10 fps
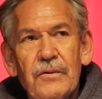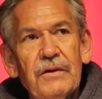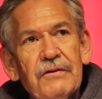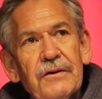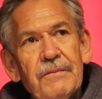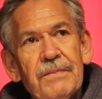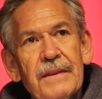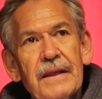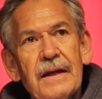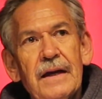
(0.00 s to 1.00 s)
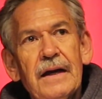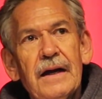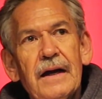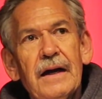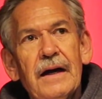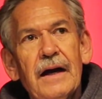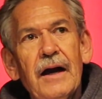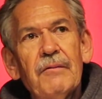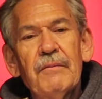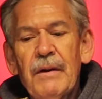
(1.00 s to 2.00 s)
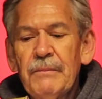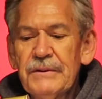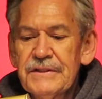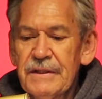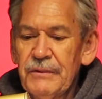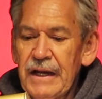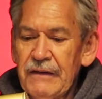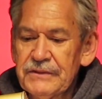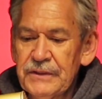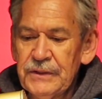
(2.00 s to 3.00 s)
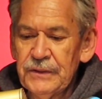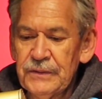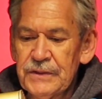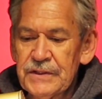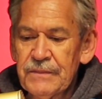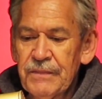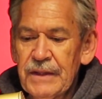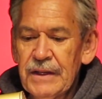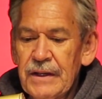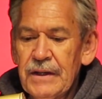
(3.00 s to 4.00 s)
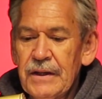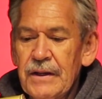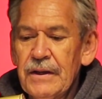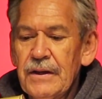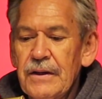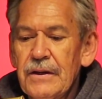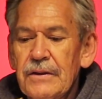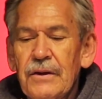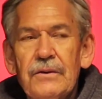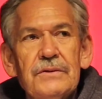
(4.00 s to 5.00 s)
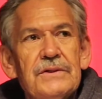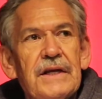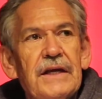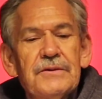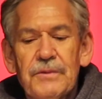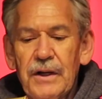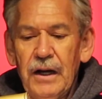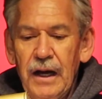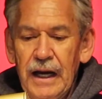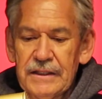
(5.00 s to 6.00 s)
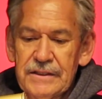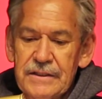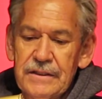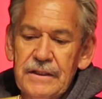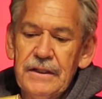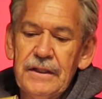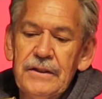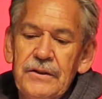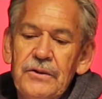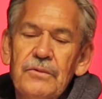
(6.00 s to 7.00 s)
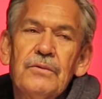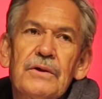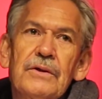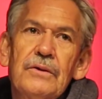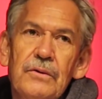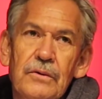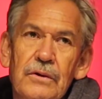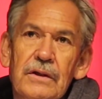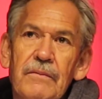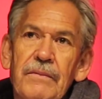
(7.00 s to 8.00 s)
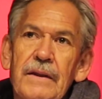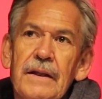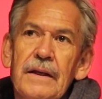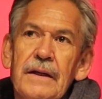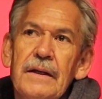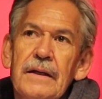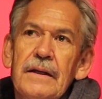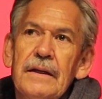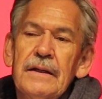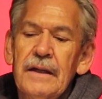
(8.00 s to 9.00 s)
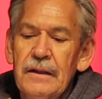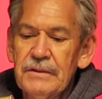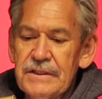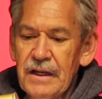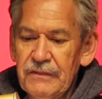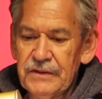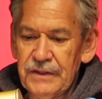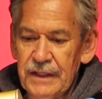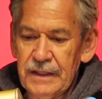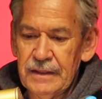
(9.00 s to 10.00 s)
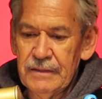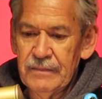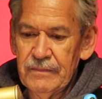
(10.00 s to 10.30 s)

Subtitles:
River, I remember summer afternoons. Those days were hot and you were cool, and I was softer then.